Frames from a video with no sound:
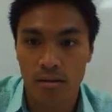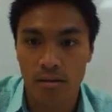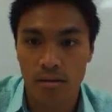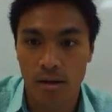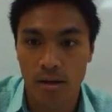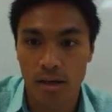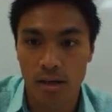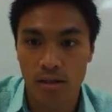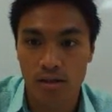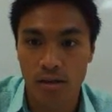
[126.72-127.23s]

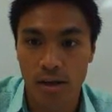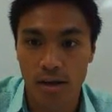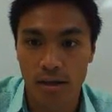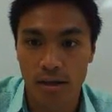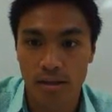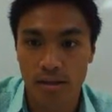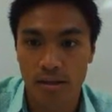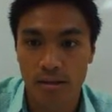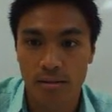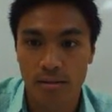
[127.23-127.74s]

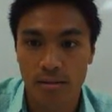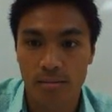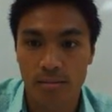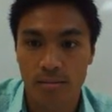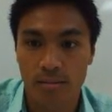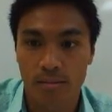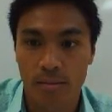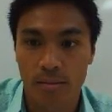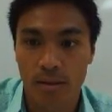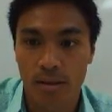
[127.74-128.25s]
Nitrate.
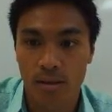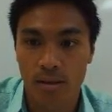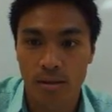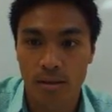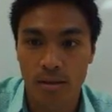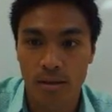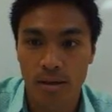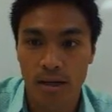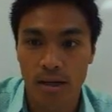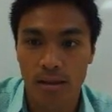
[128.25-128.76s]

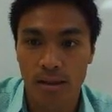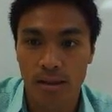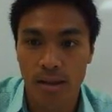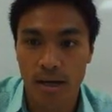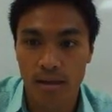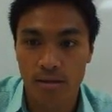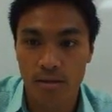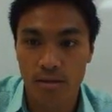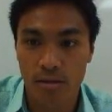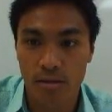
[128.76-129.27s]
And
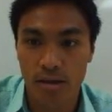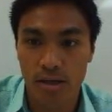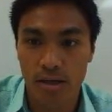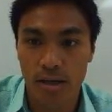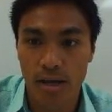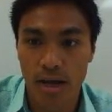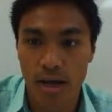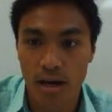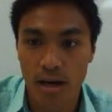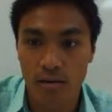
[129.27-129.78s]
that's
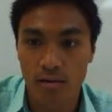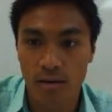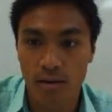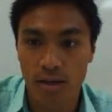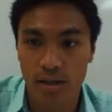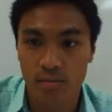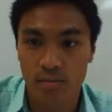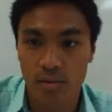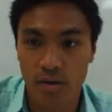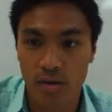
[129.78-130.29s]

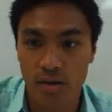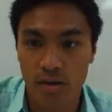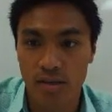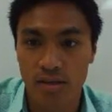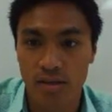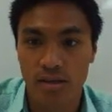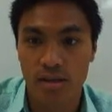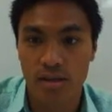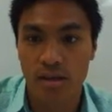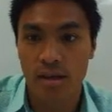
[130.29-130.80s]
aqueous,
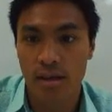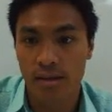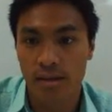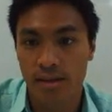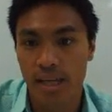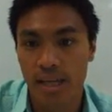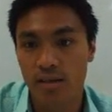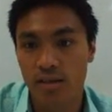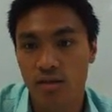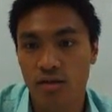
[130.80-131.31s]
because
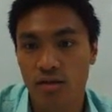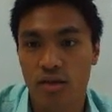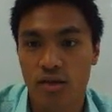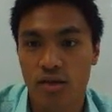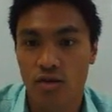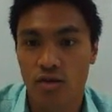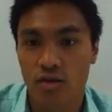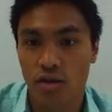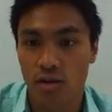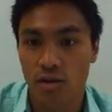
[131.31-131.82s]
these two, the
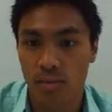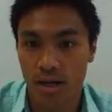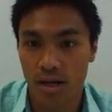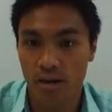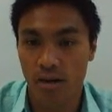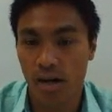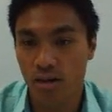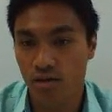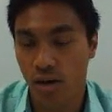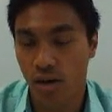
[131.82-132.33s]
sodium and the
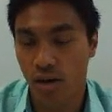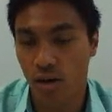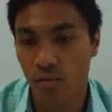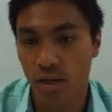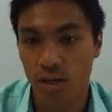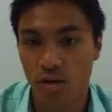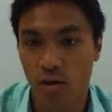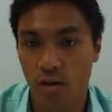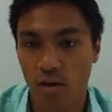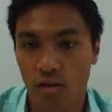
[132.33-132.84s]
nitrate,
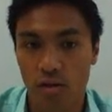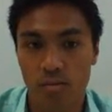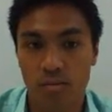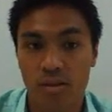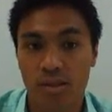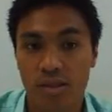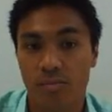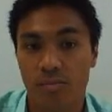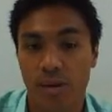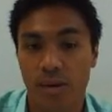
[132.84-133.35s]
we call them
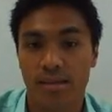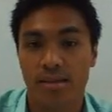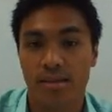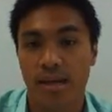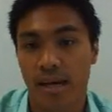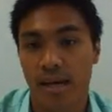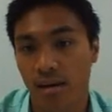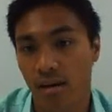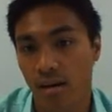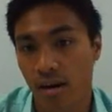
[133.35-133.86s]

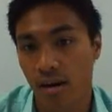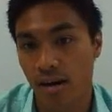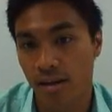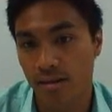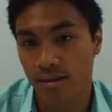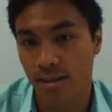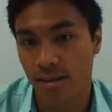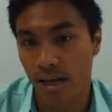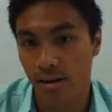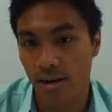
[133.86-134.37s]
spectator
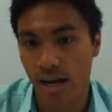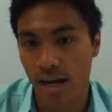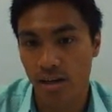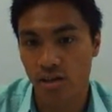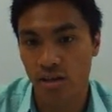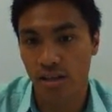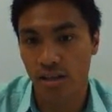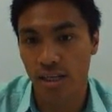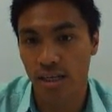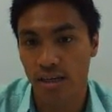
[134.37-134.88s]
ions. They don't
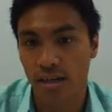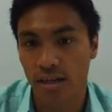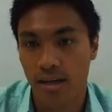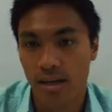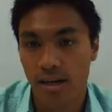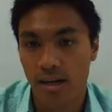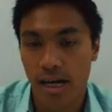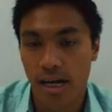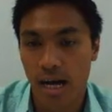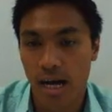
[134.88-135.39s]
actually,
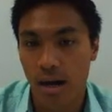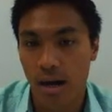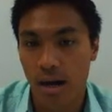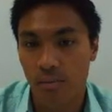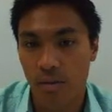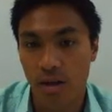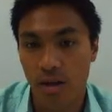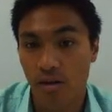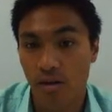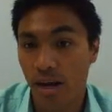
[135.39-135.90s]

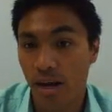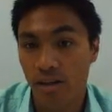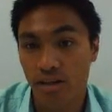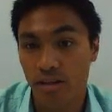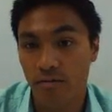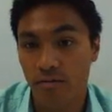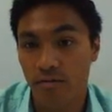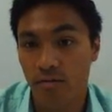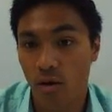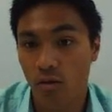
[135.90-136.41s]
they're not
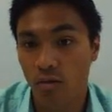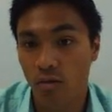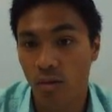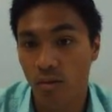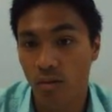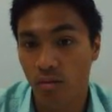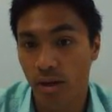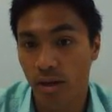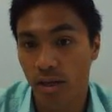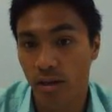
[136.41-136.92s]
actually involved
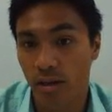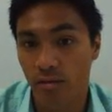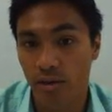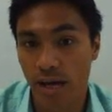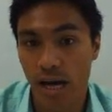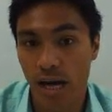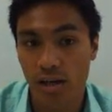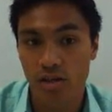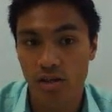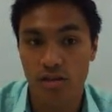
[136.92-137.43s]
in the
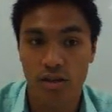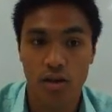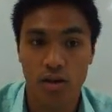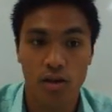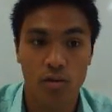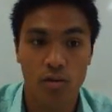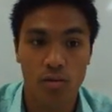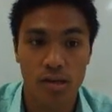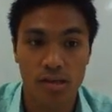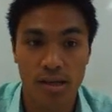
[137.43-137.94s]
reaction. The
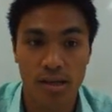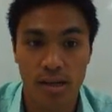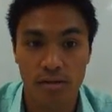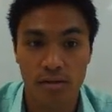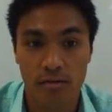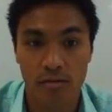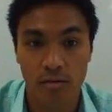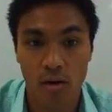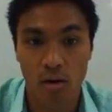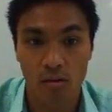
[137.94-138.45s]
only ones that are
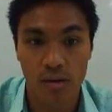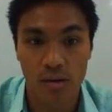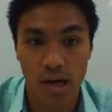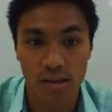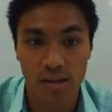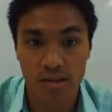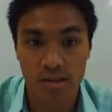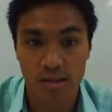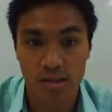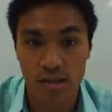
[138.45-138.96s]
involved
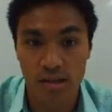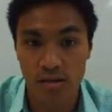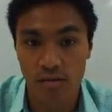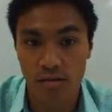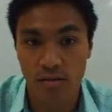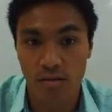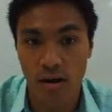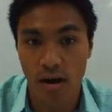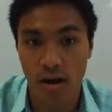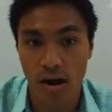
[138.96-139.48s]
are the
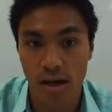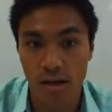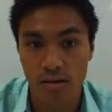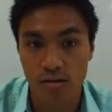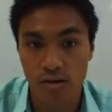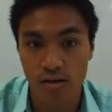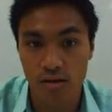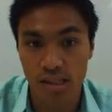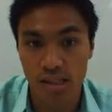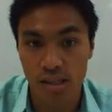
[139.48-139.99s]
silver
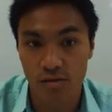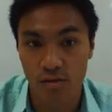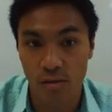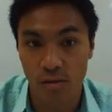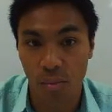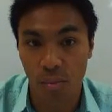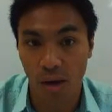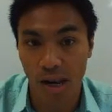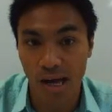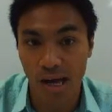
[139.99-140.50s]
ions, so silver
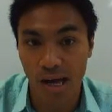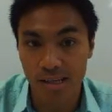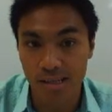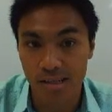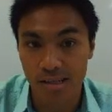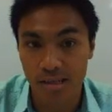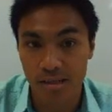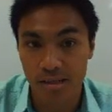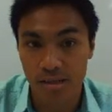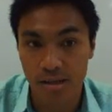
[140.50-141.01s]

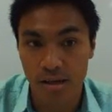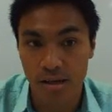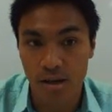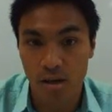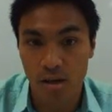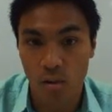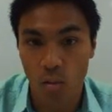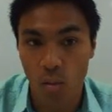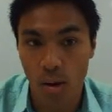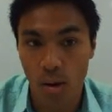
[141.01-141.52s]
plus,
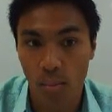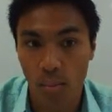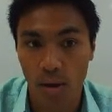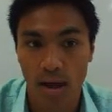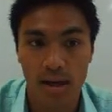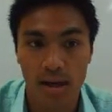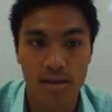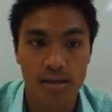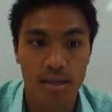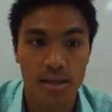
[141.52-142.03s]
1
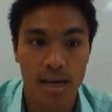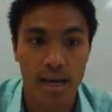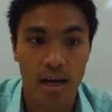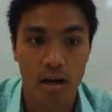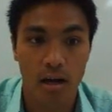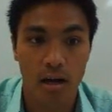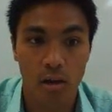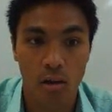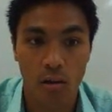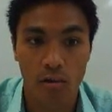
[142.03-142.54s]
plus, and
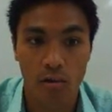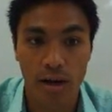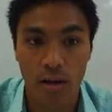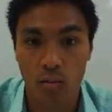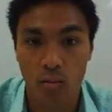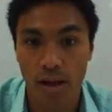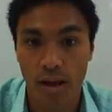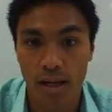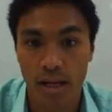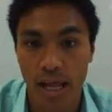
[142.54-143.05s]

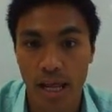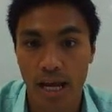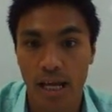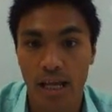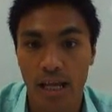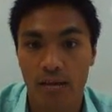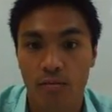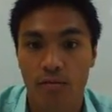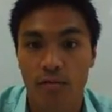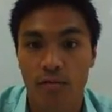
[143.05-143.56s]
chlorine 1
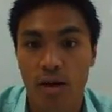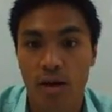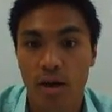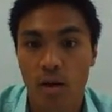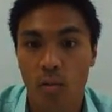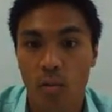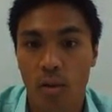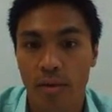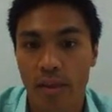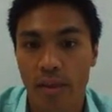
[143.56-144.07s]
negative.
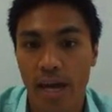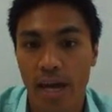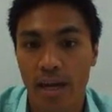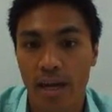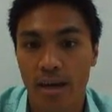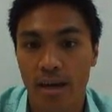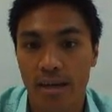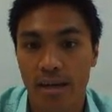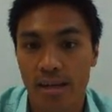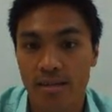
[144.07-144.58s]
When
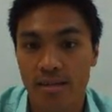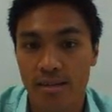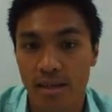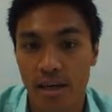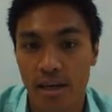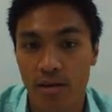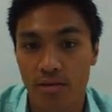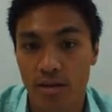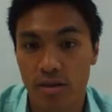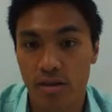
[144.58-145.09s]
they get
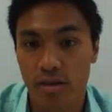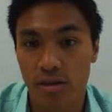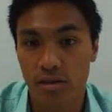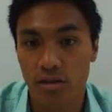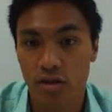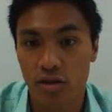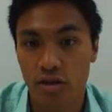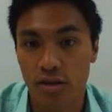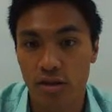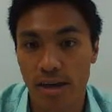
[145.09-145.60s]
together in a
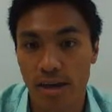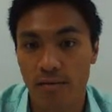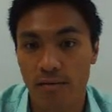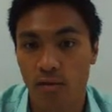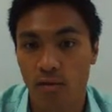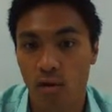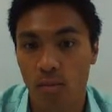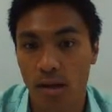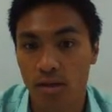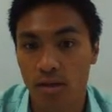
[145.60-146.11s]
solution, they
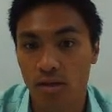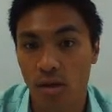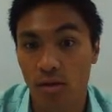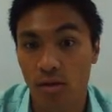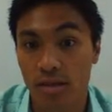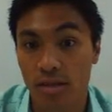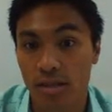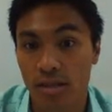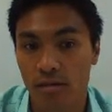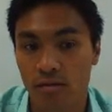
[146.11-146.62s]
form a
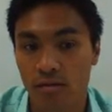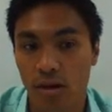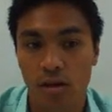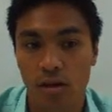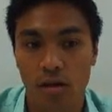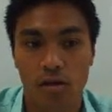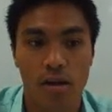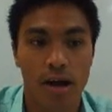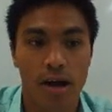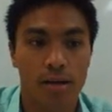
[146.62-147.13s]
solid silver
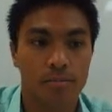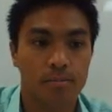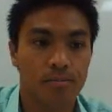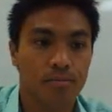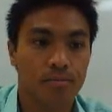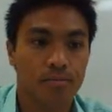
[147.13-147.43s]
chloride.